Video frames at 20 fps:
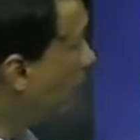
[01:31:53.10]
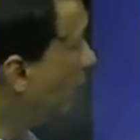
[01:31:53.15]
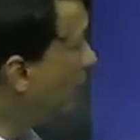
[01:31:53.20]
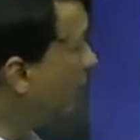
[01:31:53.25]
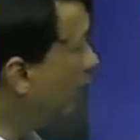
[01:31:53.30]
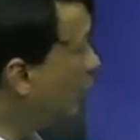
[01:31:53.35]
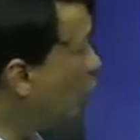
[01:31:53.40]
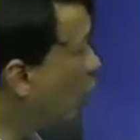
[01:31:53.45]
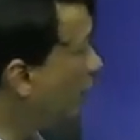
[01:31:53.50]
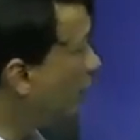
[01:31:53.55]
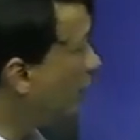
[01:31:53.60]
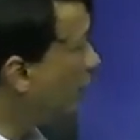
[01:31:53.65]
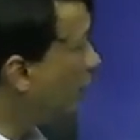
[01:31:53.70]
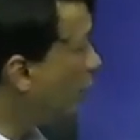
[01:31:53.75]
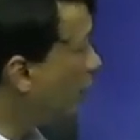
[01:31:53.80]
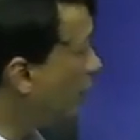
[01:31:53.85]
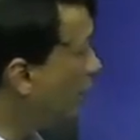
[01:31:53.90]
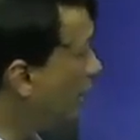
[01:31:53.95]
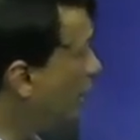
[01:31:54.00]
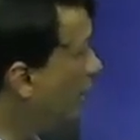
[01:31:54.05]
A very common
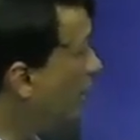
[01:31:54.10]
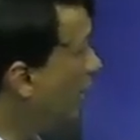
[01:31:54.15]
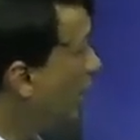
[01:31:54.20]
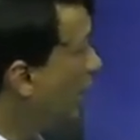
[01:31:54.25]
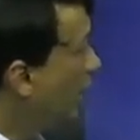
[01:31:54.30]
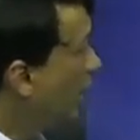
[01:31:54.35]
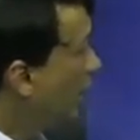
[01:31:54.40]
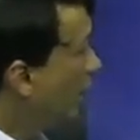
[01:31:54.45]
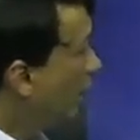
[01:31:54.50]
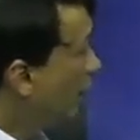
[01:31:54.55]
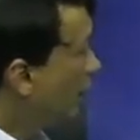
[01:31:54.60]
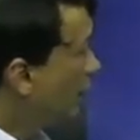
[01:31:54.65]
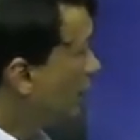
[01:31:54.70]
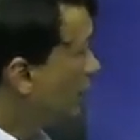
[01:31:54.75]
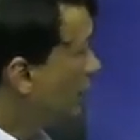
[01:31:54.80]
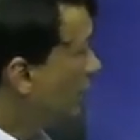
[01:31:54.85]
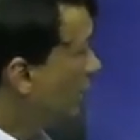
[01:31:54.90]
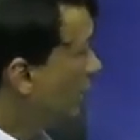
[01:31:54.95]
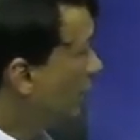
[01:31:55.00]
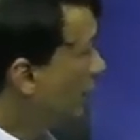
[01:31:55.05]
phenomena
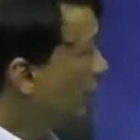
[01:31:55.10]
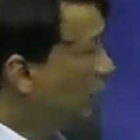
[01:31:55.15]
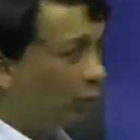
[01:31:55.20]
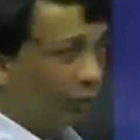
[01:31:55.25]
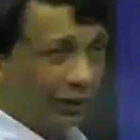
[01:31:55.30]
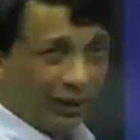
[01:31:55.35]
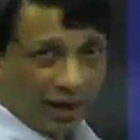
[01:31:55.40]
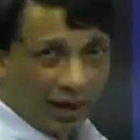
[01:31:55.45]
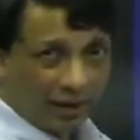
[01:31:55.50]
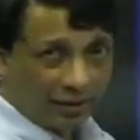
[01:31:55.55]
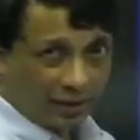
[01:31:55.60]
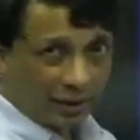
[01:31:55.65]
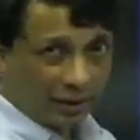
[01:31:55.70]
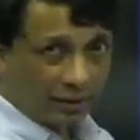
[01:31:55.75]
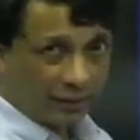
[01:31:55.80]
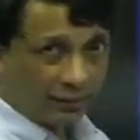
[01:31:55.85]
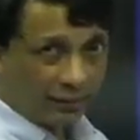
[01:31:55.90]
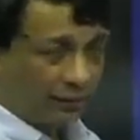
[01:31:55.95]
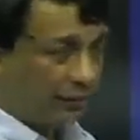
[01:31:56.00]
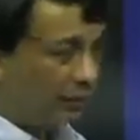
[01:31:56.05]
which is seen in nuclear
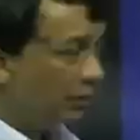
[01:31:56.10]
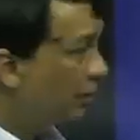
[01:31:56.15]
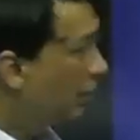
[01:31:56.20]
cataracts.